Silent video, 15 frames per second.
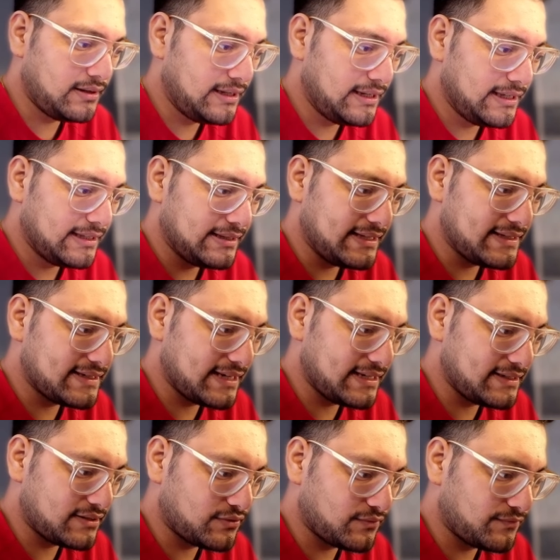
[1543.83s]
Let's change
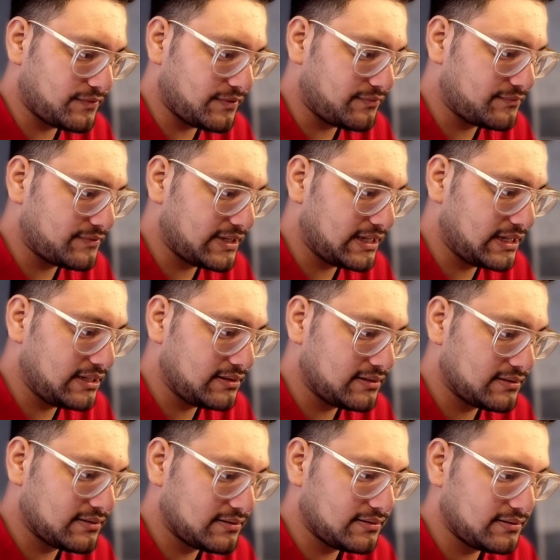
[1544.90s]
it to 50
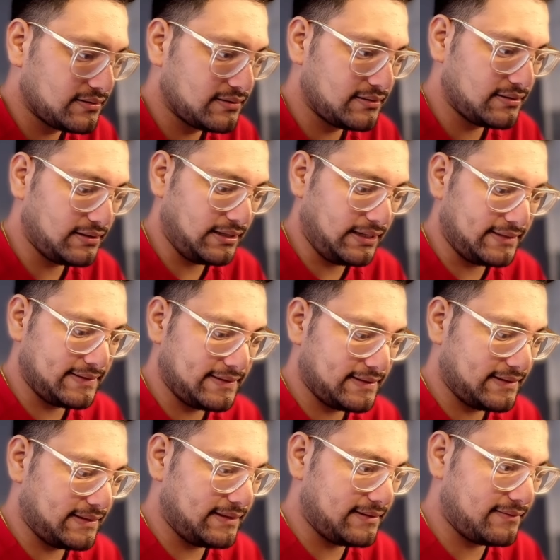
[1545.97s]
and
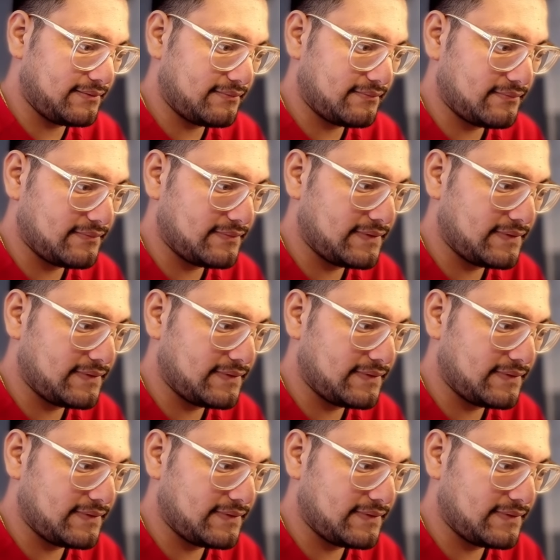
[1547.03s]
see